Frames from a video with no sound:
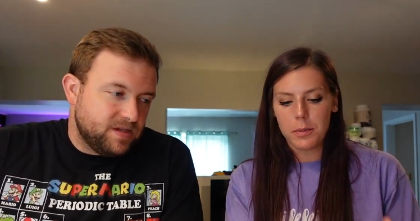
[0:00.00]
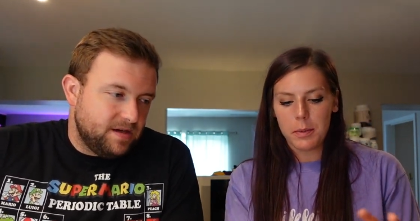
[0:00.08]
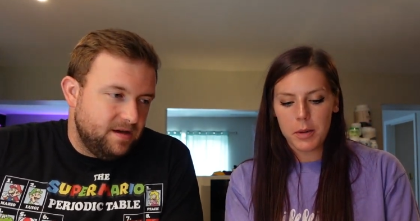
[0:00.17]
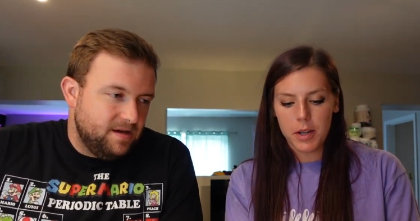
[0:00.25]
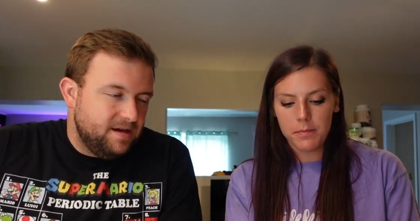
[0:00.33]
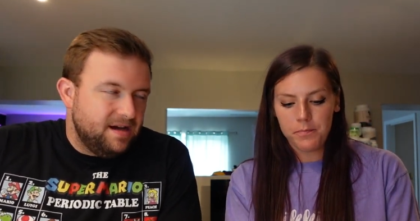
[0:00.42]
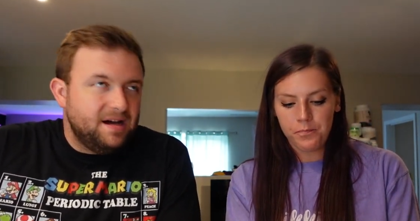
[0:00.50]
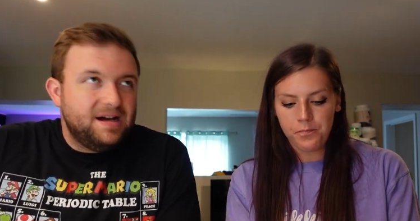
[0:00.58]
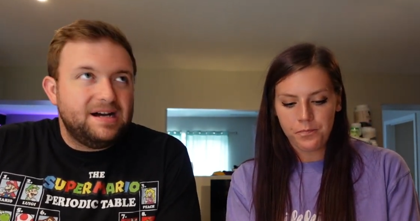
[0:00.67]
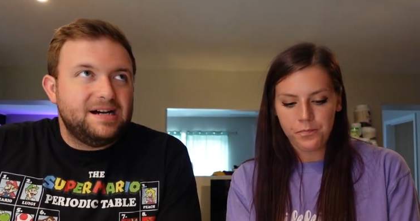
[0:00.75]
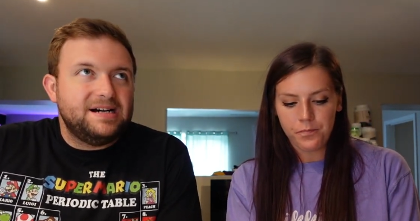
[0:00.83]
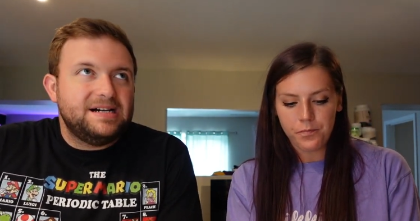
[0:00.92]
Speaker 1: remember?
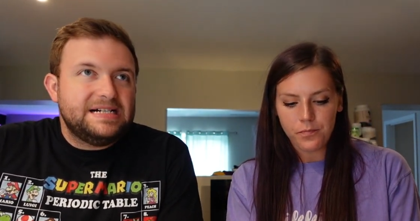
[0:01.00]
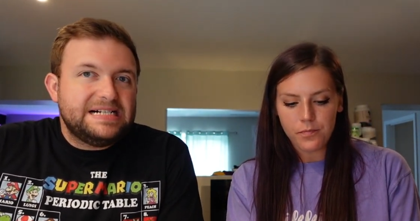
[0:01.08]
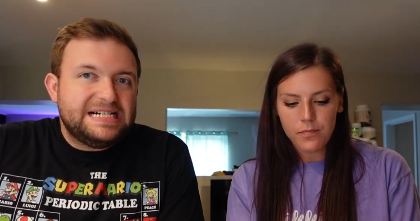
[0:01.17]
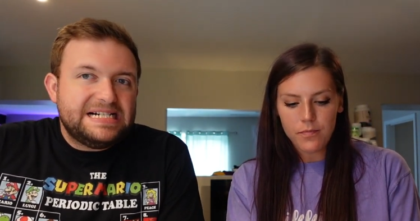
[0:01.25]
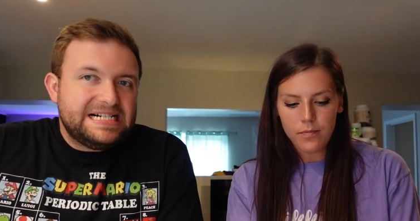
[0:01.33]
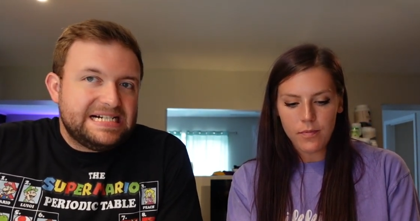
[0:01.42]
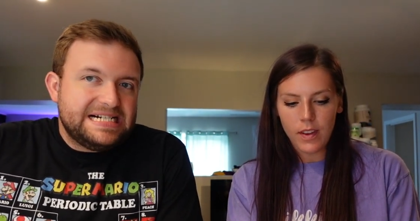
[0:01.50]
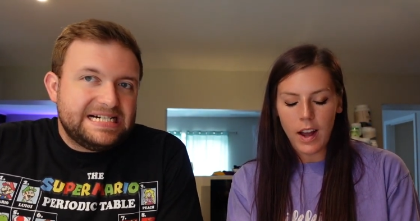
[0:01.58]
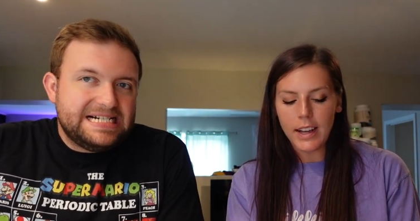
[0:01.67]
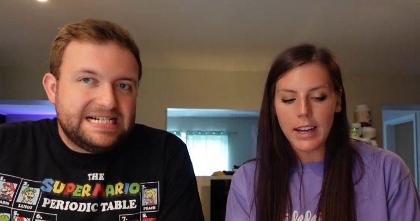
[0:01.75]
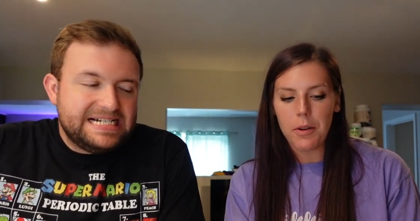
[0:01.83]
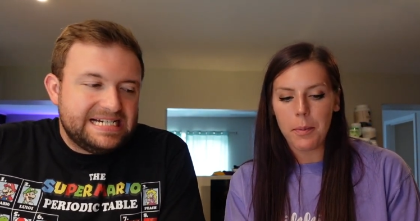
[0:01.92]

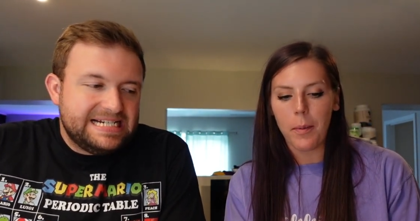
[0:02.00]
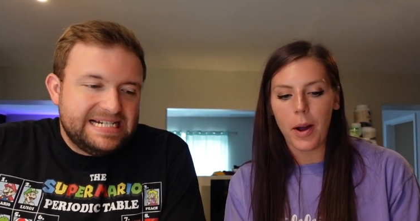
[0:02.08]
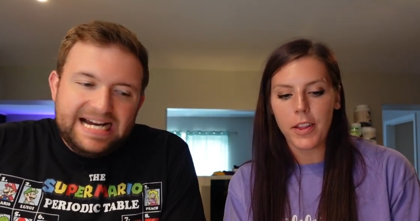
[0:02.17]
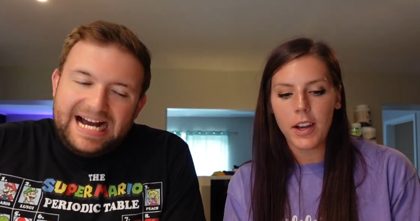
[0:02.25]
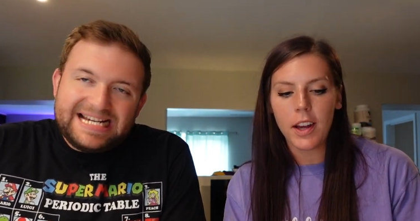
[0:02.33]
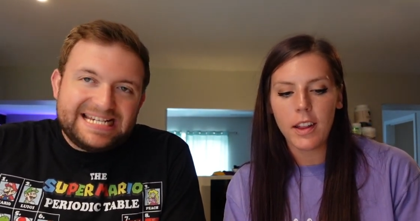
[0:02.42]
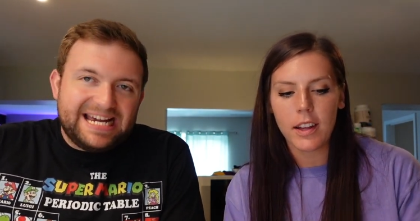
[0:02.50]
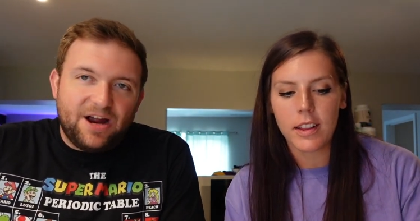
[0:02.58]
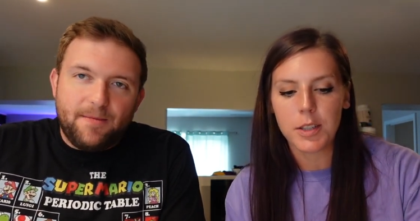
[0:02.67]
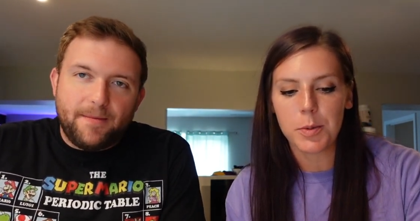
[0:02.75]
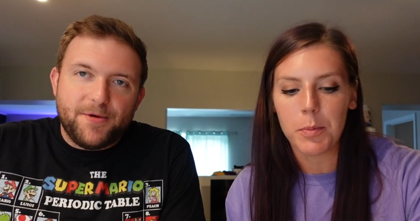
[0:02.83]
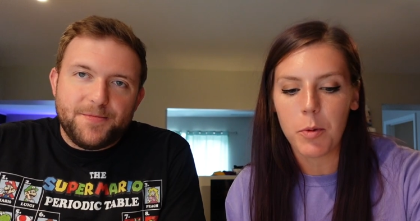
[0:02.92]
can't remember. I think I like
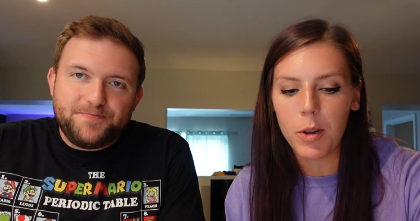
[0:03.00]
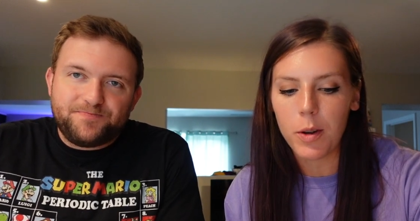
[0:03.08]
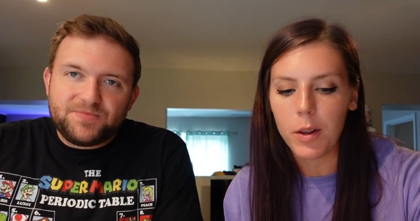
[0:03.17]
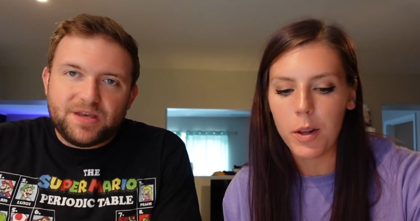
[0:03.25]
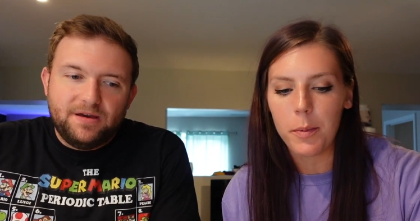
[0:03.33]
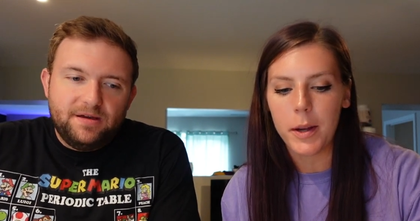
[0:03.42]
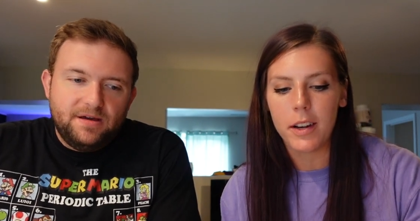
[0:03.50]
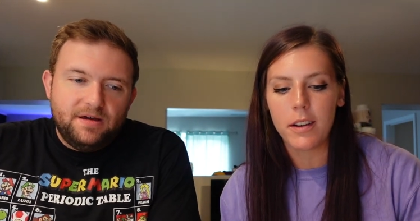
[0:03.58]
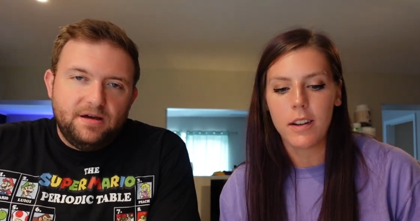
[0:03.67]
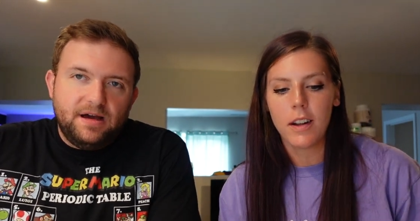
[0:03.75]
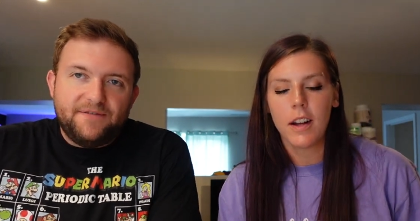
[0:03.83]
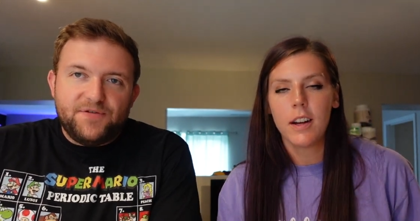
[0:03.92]
this one more though a little bit.
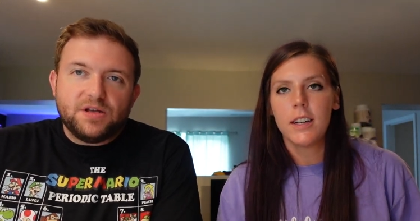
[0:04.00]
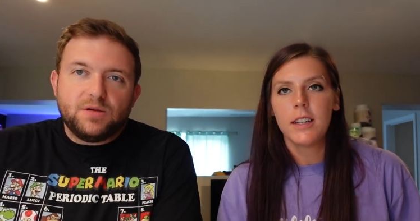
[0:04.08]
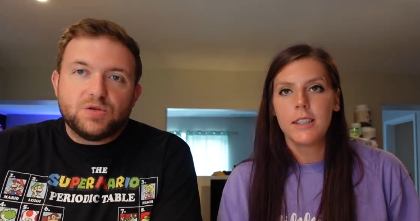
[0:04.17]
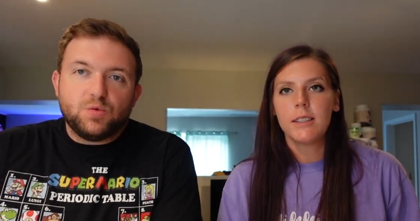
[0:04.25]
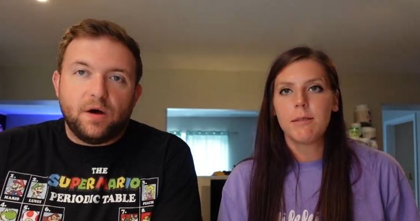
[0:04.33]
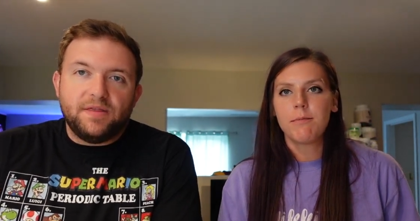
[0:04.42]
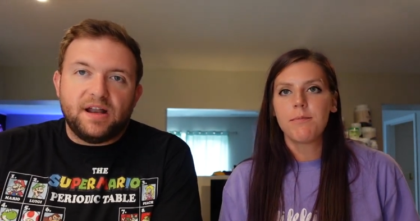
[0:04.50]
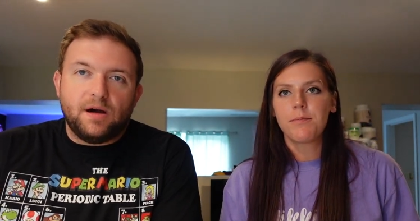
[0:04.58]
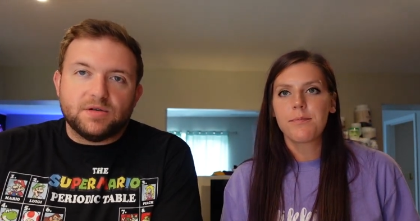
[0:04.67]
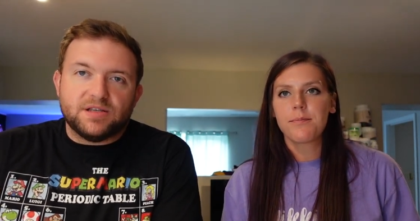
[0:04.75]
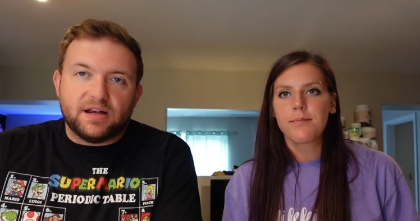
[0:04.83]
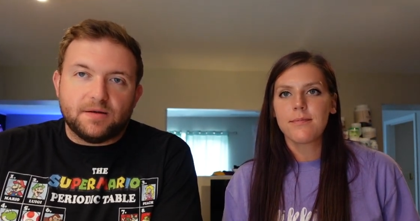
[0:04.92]
Speaker 2: I feel like there was one that I
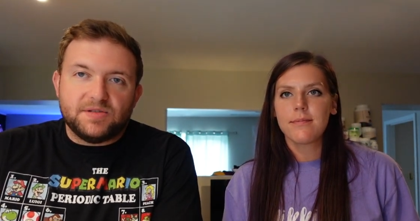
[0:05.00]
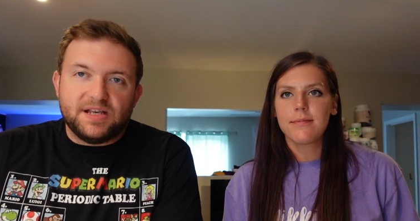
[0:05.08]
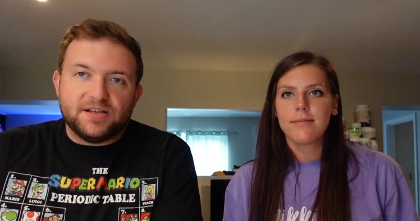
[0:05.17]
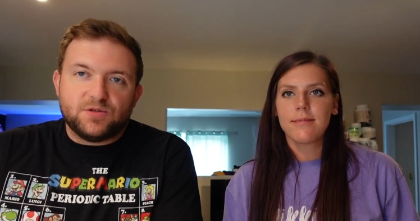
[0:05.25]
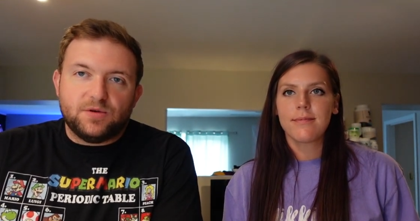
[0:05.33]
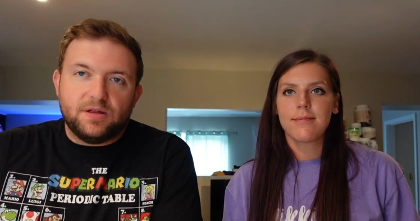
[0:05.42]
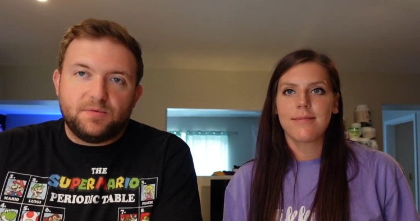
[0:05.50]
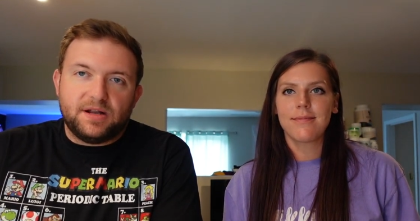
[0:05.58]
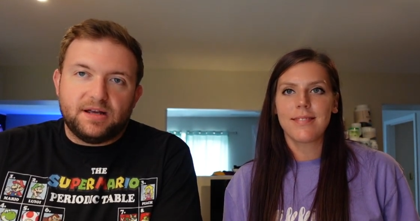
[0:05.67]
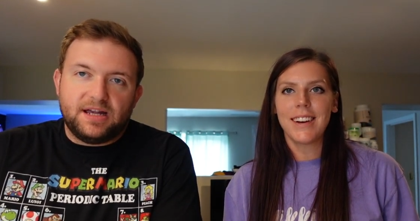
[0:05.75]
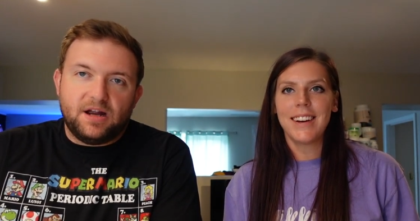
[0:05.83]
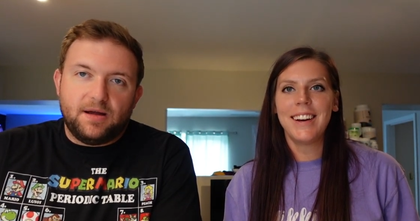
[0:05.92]
was like obsessed with, but I
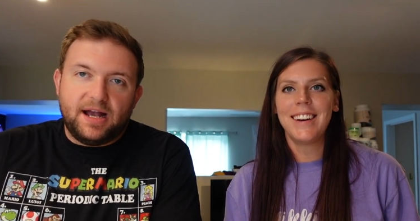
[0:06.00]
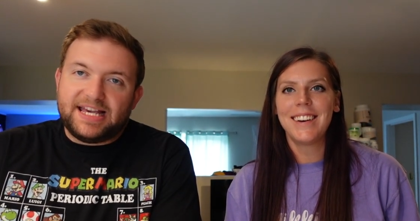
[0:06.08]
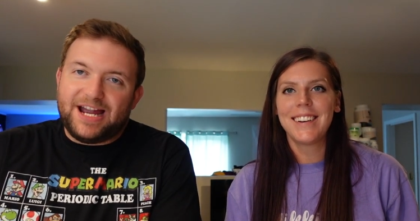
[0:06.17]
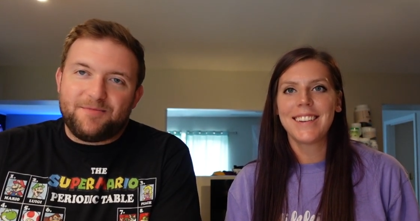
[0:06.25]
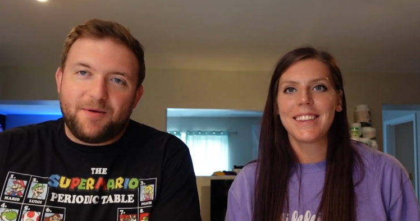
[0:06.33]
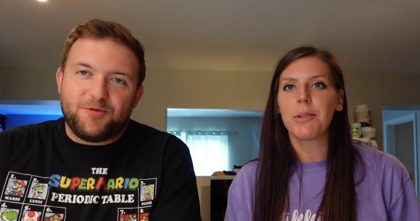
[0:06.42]
can't, I can't remember.